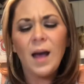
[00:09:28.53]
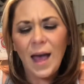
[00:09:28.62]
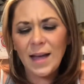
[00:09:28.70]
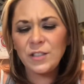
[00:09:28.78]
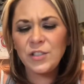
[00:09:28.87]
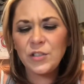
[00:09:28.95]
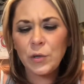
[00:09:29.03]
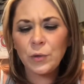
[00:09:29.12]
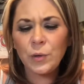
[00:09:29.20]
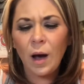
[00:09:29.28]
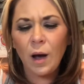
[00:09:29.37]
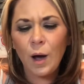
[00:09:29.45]
And
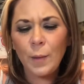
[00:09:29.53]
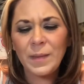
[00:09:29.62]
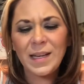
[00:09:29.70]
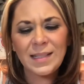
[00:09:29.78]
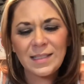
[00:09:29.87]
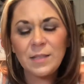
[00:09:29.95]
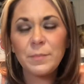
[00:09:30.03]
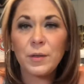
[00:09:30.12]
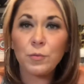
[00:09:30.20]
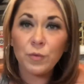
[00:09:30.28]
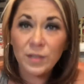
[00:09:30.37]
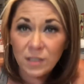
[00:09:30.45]
so it is
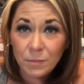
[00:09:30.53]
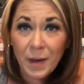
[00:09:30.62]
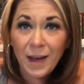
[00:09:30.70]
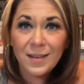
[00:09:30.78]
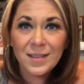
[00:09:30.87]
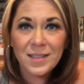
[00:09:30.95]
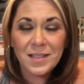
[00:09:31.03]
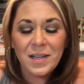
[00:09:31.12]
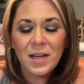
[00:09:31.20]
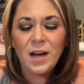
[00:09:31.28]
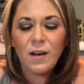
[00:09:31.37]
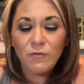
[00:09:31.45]
about respect
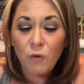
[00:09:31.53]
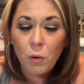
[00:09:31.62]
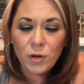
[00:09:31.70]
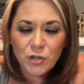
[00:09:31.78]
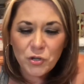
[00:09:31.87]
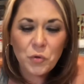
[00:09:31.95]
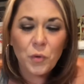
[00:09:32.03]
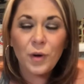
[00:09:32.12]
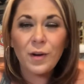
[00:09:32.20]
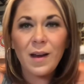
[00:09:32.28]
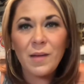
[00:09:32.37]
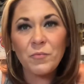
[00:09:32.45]
for
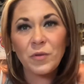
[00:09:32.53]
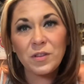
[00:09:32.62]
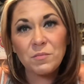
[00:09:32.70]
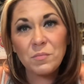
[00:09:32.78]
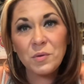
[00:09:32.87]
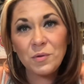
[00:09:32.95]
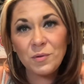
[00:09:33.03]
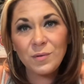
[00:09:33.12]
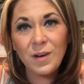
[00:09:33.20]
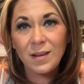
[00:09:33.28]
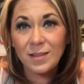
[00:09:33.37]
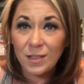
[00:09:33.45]
sure. And with the
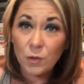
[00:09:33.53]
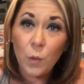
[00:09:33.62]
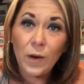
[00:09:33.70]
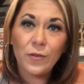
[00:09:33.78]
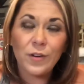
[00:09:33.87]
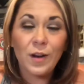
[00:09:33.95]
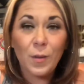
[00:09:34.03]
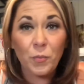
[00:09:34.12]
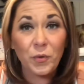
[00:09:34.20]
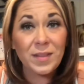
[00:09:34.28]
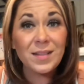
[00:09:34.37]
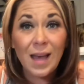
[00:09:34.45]
moon squaring it up
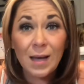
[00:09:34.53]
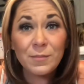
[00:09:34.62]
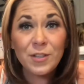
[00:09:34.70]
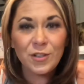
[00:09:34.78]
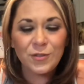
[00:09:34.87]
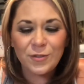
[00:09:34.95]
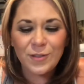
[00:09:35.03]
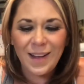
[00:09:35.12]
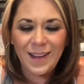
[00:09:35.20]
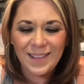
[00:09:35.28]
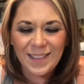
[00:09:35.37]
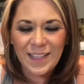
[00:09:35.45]
with Neptune
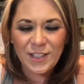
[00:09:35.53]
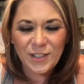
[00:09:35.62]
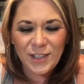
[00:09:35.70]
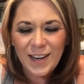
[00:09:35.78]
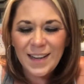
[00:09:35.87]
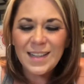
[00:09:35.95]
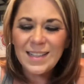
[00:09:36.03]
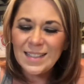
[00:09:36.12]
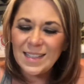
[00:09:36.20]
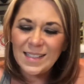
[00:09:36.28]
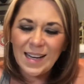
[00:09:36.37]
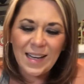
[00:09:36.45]
later
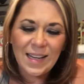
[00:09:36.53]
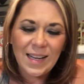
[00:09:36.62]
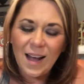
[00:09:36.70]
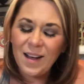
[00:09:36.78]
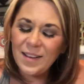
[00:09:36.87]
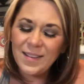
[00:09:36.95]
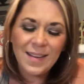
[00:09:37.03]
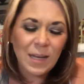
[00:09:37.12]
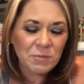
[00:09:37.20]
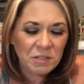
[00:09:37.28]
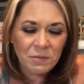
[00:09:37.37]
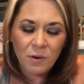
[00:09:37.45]
today,
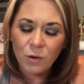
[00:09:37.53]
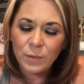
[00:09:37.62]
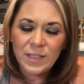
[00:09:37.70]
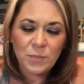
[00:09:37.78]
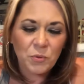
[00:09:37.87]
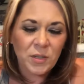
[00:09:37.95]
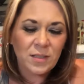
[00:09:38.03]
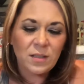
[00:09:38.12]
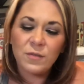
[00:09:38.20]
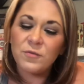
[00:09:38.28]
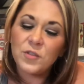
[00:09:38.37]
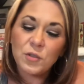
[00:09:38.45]
Neptune always brings
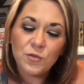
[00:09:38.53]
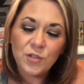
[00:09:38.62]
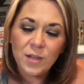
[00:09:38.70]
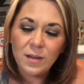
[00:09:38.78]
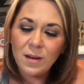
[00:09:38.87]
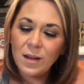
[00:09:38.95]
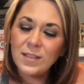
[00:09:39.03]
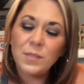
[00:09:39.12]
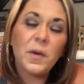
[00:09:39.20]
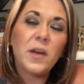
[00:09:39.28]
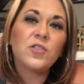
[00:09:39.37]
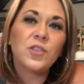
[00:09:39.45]
confusion,
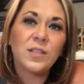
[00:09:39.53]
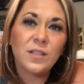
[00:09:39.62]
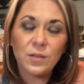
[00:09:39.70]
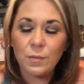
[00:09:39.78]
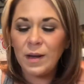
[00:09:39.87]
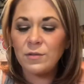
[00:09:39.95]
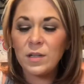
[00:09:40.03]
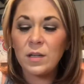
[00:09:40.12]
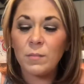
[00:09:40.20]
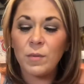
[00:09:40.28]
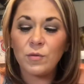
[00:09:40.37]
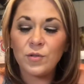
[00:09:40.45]
especially surrounding
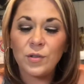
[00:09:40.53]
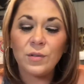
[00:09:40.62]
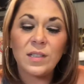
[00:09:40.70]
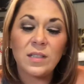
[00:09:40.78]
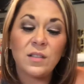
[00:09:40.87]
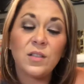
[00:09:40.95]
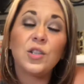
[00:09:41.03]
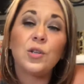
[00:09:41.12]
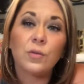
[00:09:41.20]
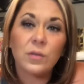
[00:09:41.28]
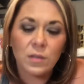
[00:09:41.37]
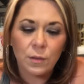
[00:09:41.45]
emotional
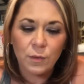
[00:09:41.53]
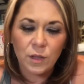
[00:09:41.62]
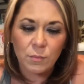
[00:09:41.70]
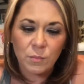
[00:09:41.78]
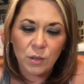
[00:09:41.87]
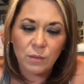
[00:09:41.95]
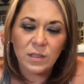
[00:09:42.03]
insecurity with the moon.